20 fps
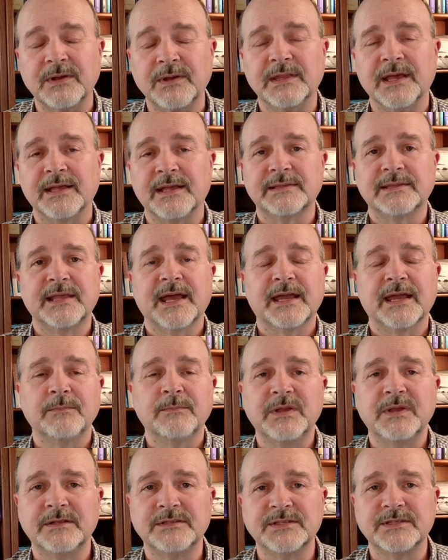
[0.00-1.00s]
And that can
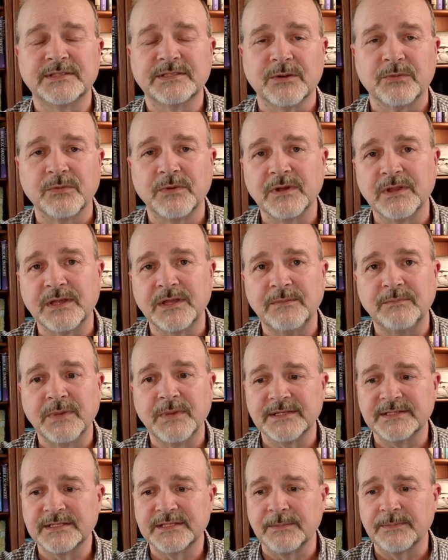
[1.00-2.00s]
be just a really
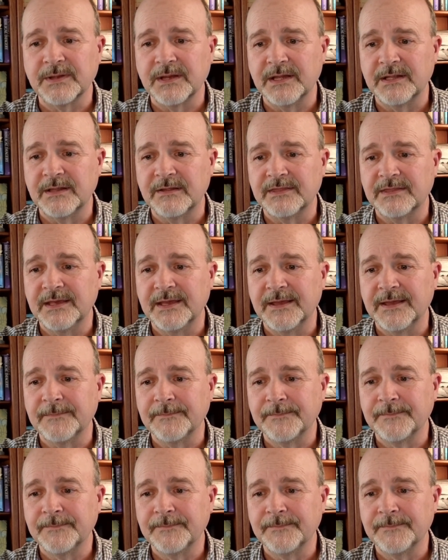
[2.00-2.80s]
messed up kind of thing.